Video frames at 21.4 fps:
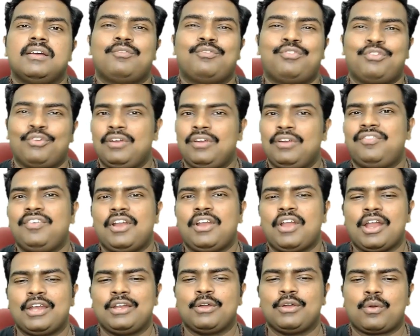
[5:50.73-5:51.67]

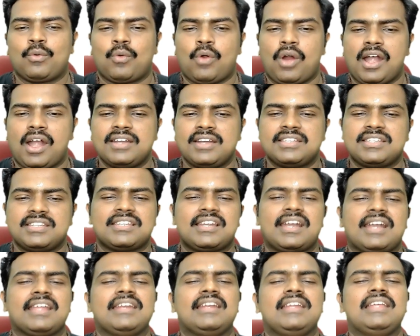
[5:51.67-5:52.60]
fulfill all your wants,
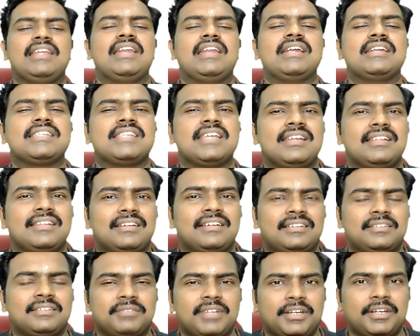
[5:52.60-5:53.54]
suddenly let's say
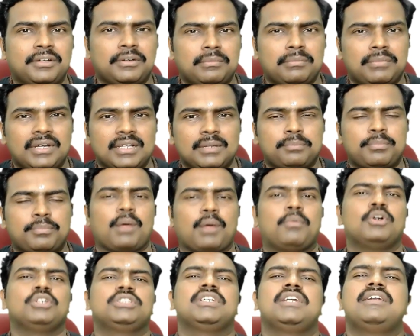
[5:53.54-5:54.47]
the
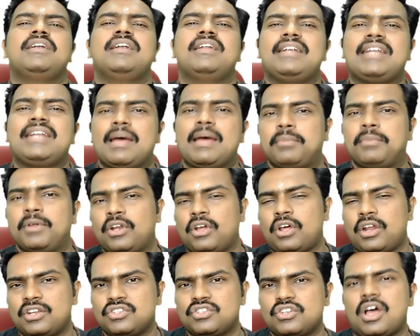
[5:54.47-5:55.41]
promotion didn't happen,
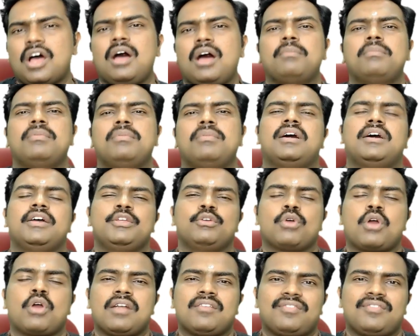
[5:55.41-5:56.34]
or job
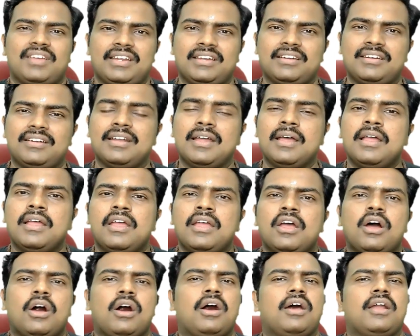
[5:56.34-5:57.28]
you got fired,
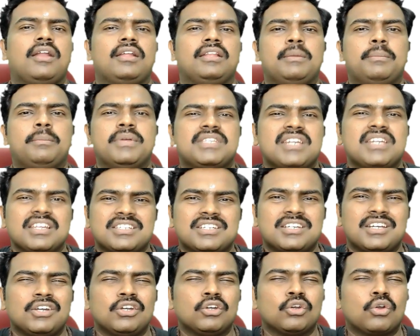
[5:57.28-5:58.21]
or the business
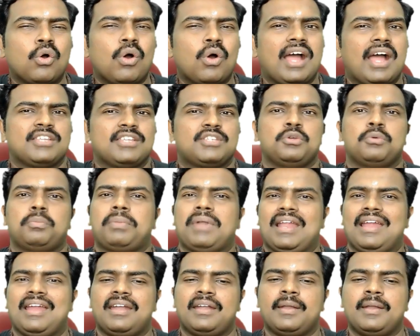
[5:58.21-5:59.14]
didn't go as you
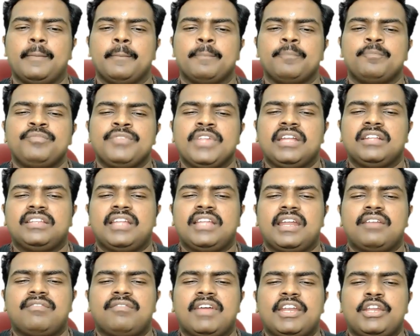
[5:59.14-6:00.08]
planned,
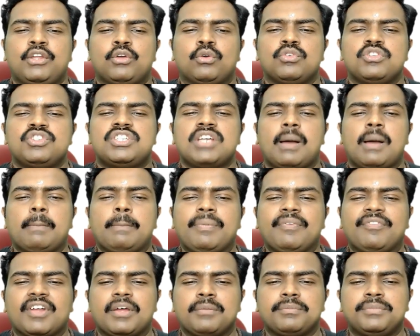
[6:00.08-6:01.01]
then when you
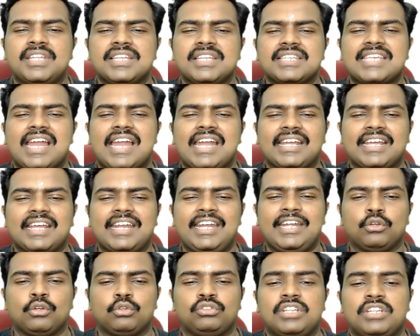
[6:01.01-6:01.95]
jump from this
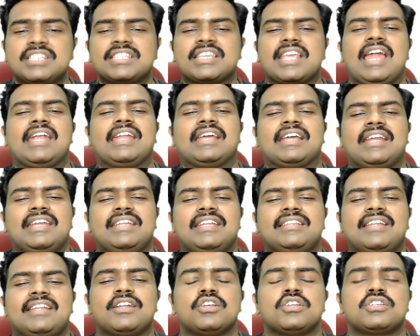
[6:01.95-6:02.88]
category to this category,
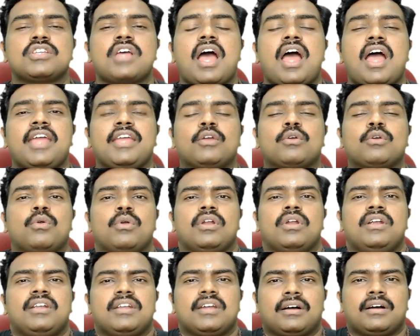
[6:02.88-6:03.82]
is, I
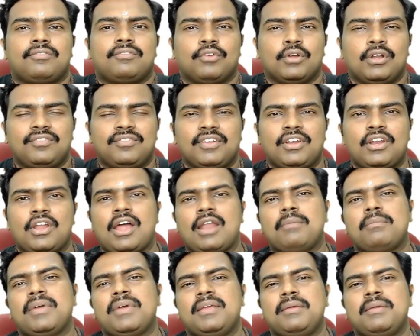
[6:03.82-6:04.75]
couldn't fulfill
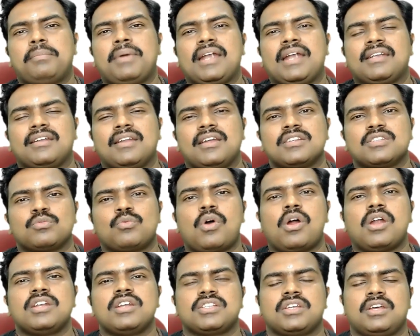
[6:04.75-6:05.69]
all my partner's
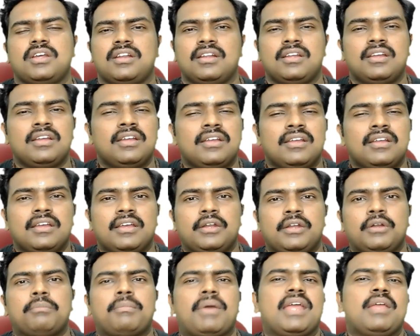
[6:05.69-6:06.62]
wants, or
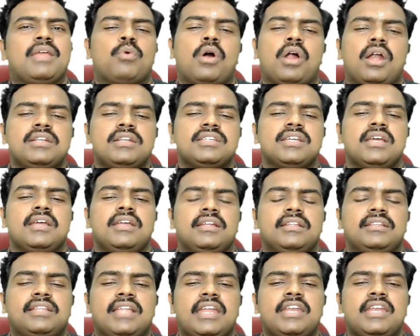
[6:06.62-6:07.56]
my wants,
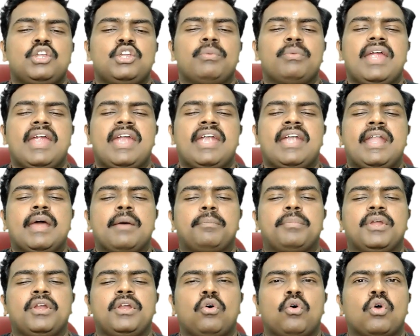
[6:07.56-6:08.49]
then you may end
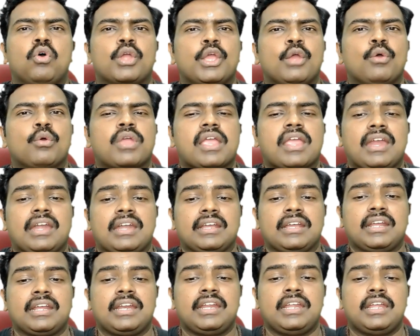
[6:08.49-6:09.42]
up in okay
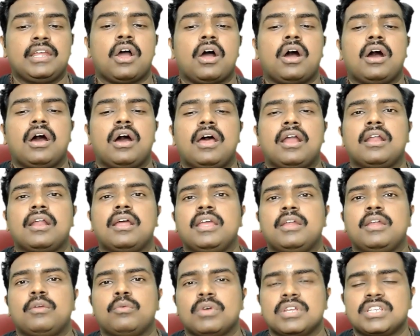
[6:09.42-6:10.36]
category, or
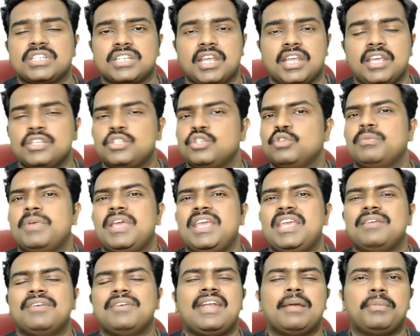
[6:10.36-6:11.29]
in worst case you may
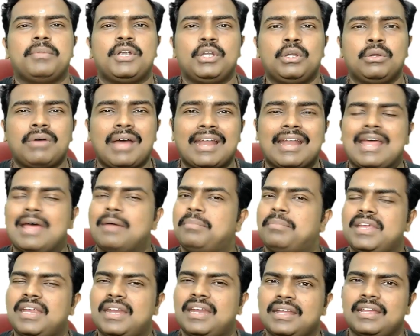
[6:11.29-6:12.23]
even end up into
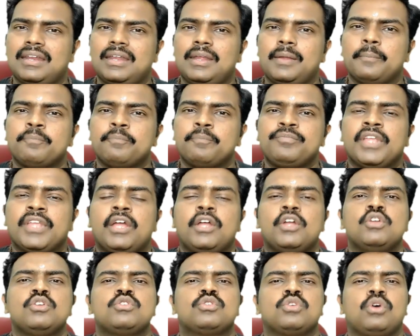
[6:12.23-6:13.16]
unhappy category.
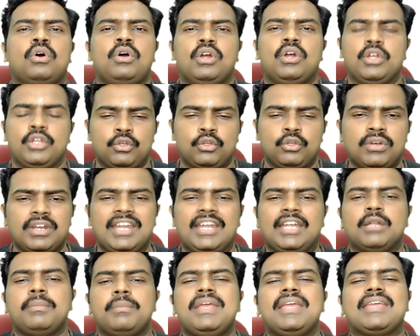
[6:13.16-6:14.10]
So you
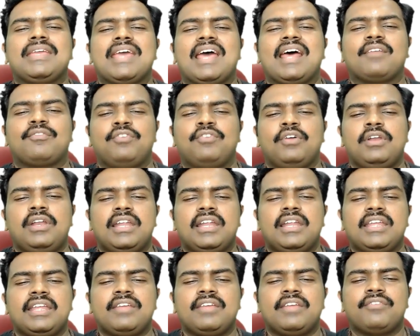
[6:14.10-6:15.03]
need to be careful
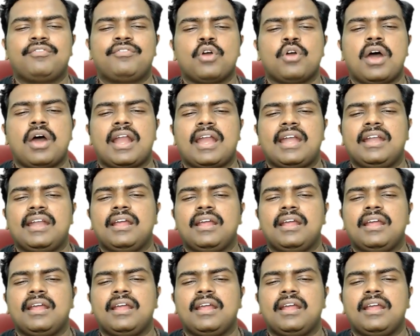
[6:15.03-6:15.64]
if you are under